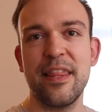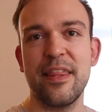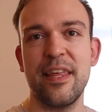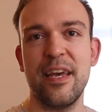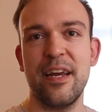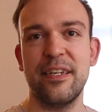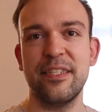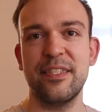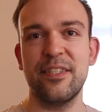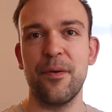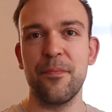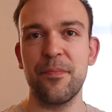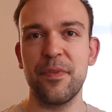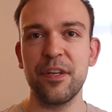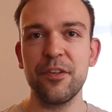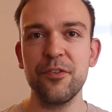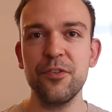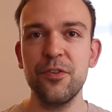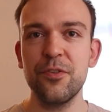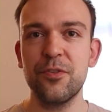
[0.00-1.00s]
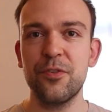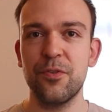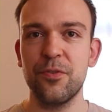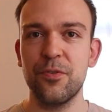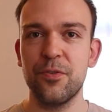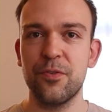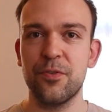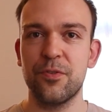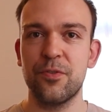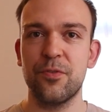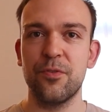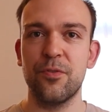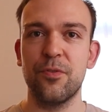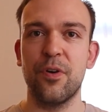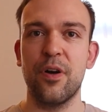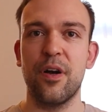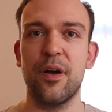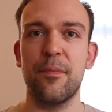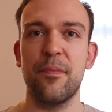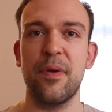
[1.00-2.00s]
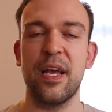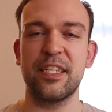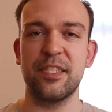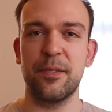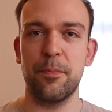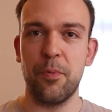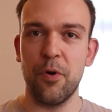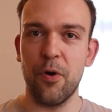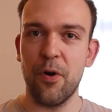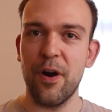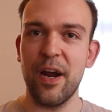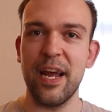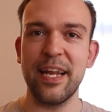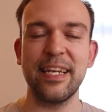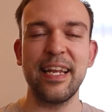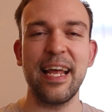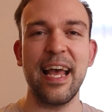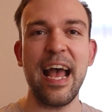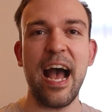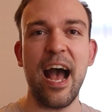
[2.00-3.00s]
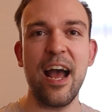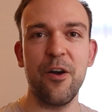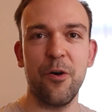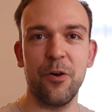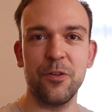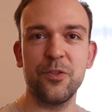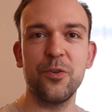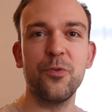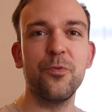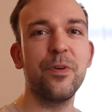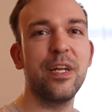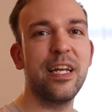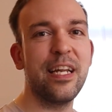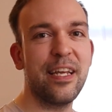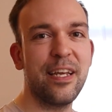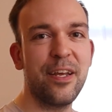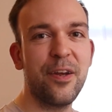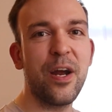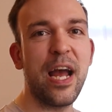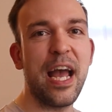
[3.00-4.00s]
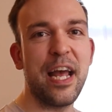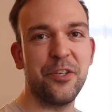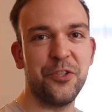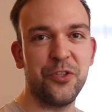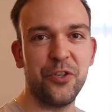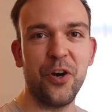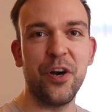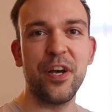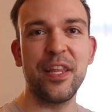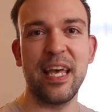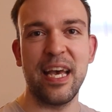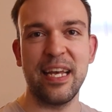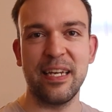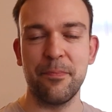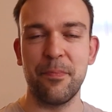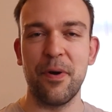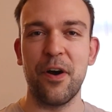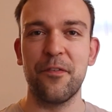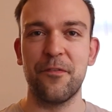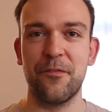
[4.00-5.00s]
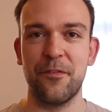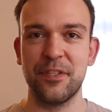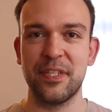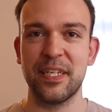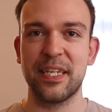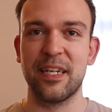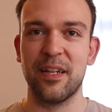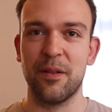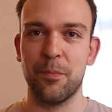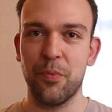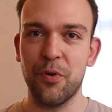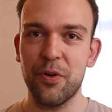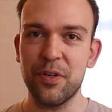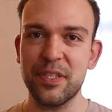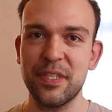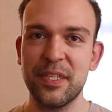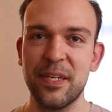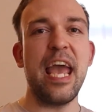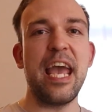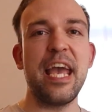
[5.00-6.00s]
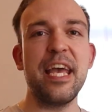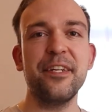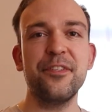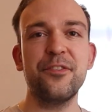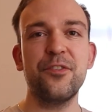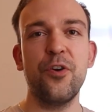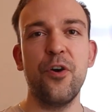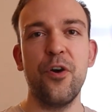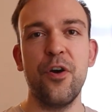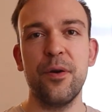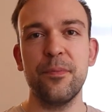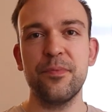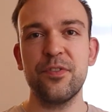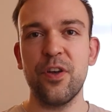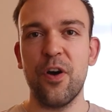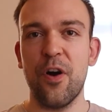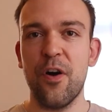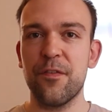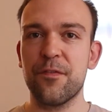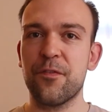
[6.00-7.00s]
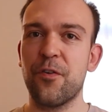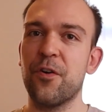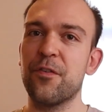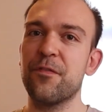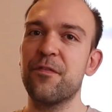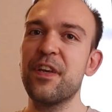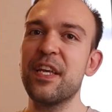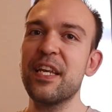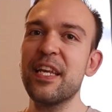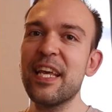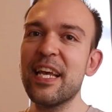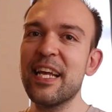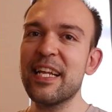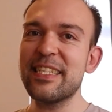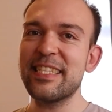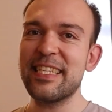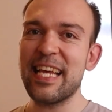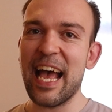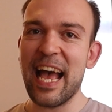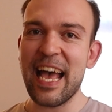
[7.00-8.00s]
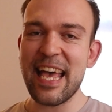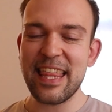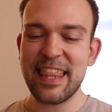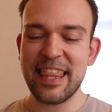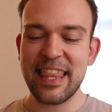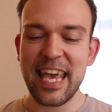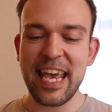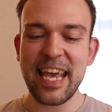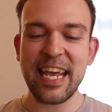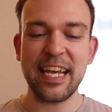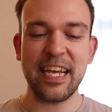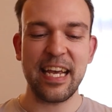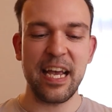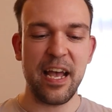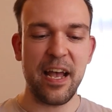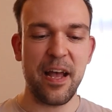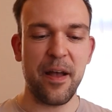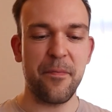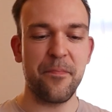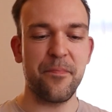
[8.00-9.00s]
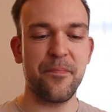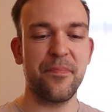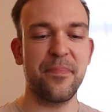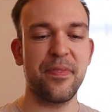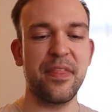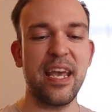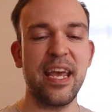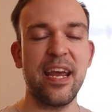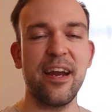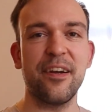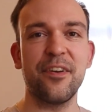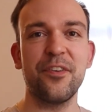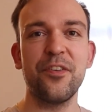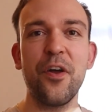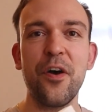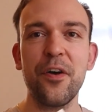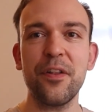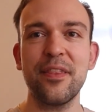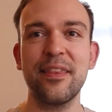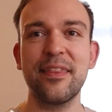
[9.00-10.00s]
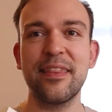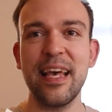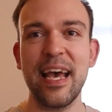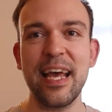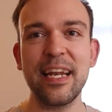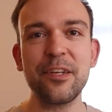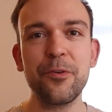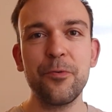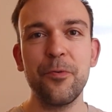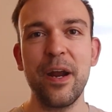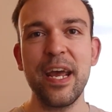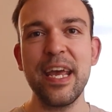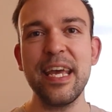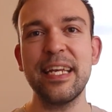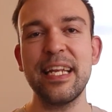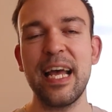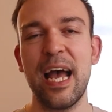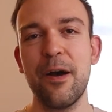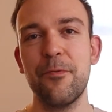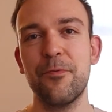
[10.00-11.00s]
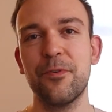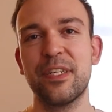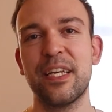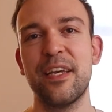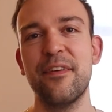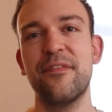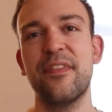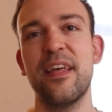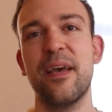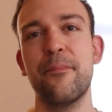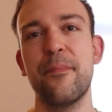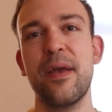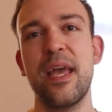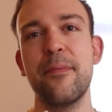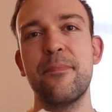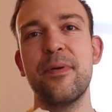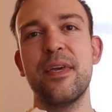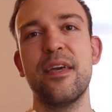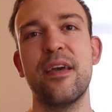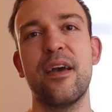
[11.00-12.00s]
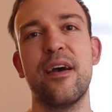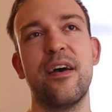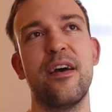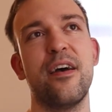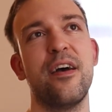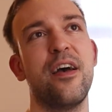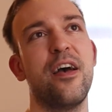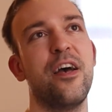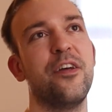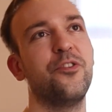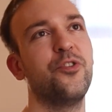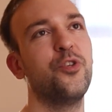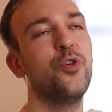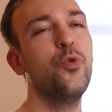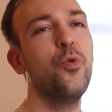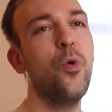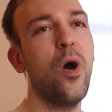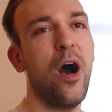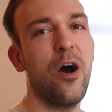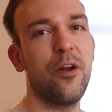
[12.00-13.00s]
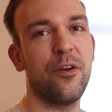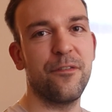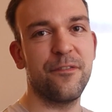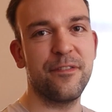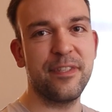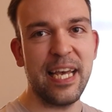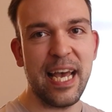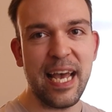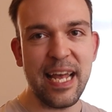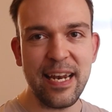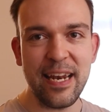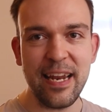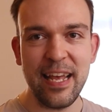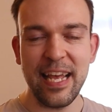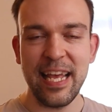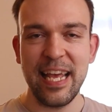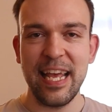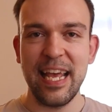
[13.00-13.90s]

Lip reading: There's something new to explore, and I also really enjoy that about physical books. In terms of convenience, I think they are not that great. I would give them maybe a 2 out of 10.